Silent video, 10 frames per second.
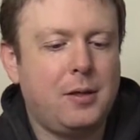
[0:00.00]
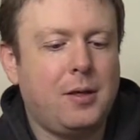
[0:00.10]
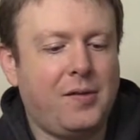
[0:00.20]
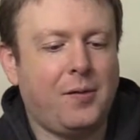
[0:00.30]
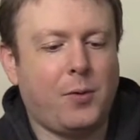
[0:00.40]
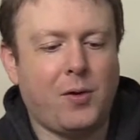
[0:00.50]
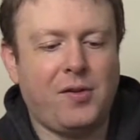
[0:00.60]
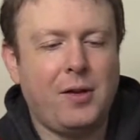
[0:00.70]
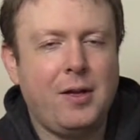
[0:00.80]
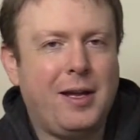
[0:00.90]
Because of
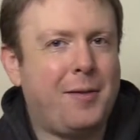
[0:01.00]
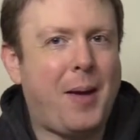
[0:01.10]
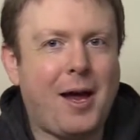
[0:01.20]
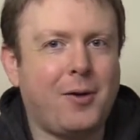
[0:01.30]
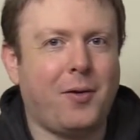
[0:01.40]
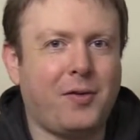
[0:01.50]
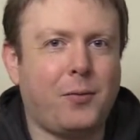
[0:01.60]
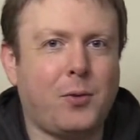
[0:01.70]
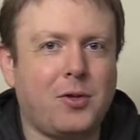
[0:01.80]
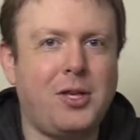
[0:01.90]
course it's Batgirl, so
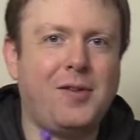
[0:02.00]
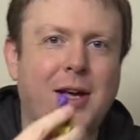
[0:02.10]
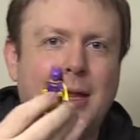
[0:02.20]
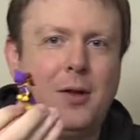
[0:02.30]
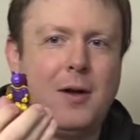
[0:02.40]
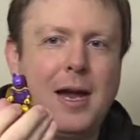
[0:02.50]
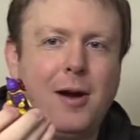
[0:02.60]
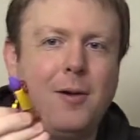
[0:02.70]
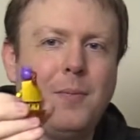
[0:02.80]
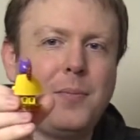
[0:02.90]
of course she's got long
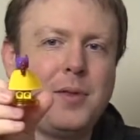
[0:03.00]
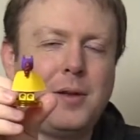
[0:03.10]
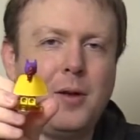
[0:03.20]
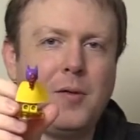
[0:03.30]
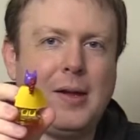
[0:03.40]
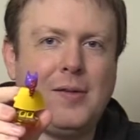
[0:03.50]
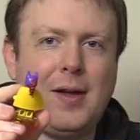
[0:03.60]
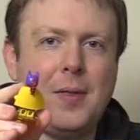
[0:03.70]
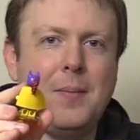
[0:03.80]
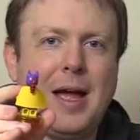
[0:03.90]
hair, goes
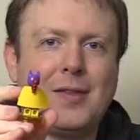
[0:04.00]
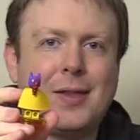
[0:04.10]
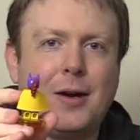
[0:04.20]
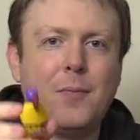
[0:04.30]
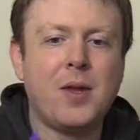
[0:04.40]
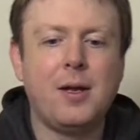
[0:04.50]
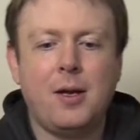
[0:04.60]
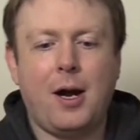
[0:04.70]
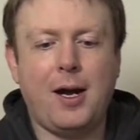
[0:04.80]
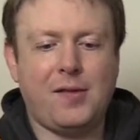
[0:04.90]
outside the mask there.
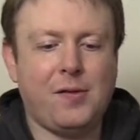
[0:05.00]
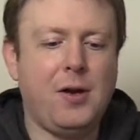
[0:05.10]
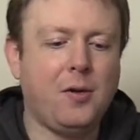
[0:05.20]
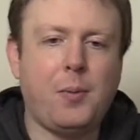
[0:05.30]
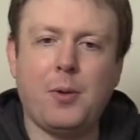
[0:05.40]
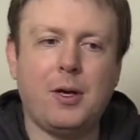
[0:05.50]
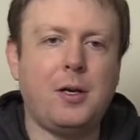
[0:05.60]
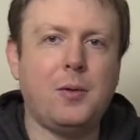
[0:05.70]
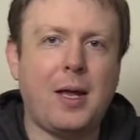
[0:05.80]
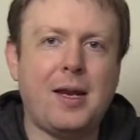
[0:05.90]
All right, so here's what we're gonna
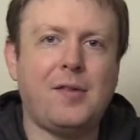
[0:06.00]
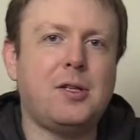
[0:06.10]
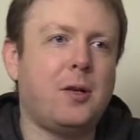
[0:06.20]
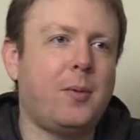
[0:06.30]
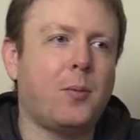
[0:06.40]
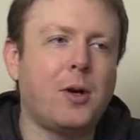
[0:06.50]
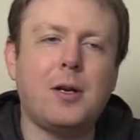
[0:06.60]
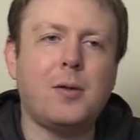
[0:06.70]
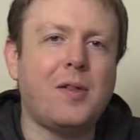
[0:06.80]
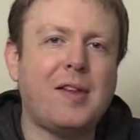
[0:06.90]
do, ladies and gentlemen. We're gonna
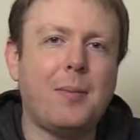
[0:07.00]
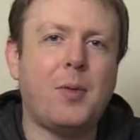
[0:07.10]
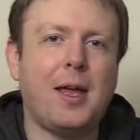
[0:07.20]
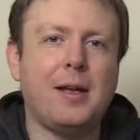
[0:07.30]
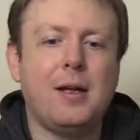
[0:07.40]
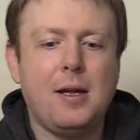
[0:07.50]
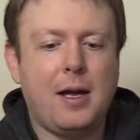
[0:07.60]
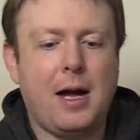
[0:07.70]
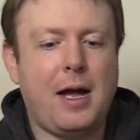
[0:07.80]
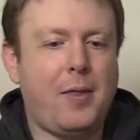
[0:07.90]
do the same thing
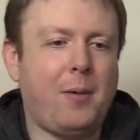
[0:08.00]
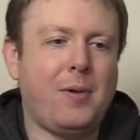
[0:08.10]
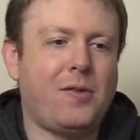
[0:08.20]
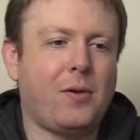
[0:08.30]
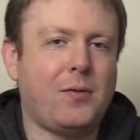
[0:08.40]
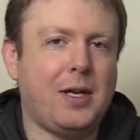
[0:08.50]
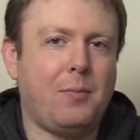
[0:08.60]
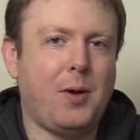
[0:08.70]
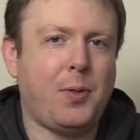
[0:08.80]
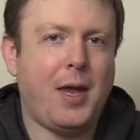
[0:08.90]
that we sort of
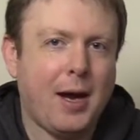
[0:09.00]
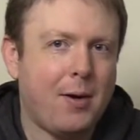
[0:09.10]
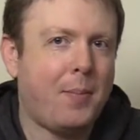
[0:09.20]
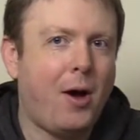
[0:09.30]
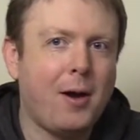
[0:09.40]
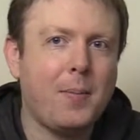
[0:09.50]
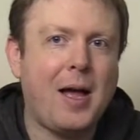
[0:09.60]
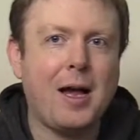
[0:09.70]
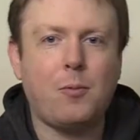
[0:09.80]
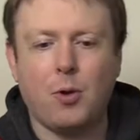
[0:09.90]
did with the Harry Potter
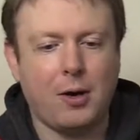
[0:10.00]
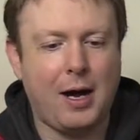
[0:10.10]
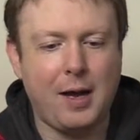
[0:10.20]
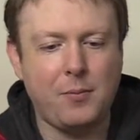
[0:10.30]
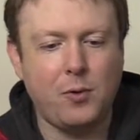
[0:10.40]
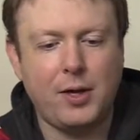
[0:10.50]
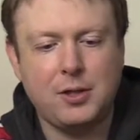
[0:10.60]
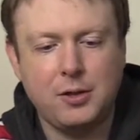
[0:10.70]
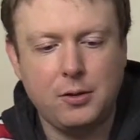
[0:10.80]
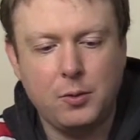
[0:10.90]
pack, where I'm going
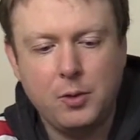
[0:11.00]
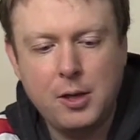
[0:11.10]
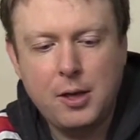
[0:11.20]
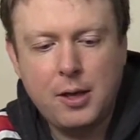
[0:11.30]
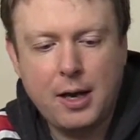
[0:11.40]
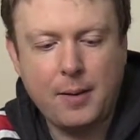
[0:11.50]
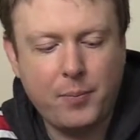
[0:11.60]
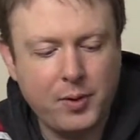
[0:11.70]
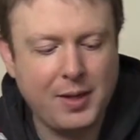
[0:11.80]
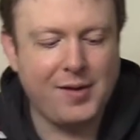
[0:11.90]
to
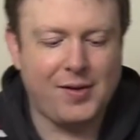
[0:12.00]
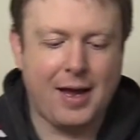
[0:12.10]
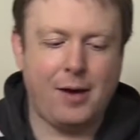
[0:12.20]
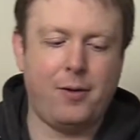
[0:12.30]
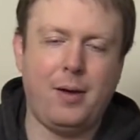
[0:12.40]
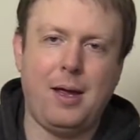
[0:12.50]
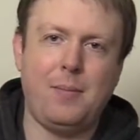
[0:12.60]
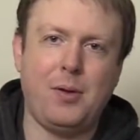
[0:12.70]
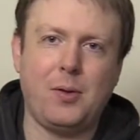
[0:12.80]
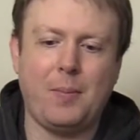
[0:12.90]
put these down
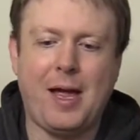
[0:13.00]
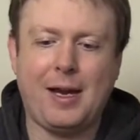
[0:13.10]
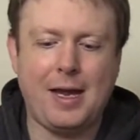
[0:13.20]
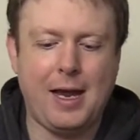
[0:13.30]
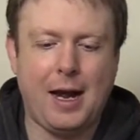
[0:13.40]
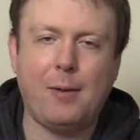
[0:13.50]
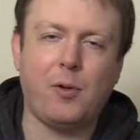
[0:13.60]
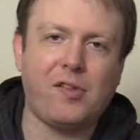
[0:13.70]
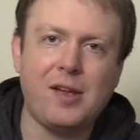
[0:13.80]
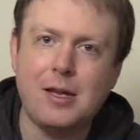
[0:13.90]
and build the pack, and I
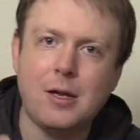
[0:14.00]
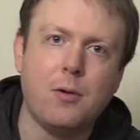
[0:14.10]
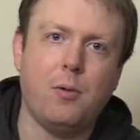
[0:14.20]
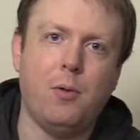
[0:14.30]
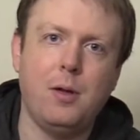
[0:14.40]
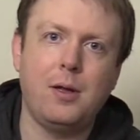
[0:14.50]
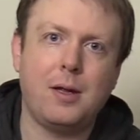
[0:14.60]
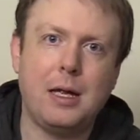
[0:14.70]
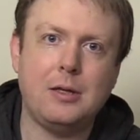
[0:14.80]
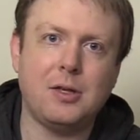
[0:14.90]
will see you
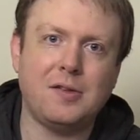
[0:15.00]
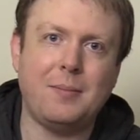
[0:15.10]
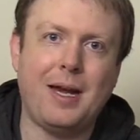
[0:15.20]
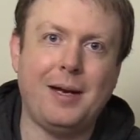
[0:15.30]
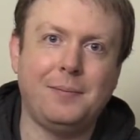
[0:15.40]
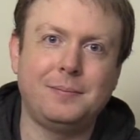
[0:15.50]
in just a minute.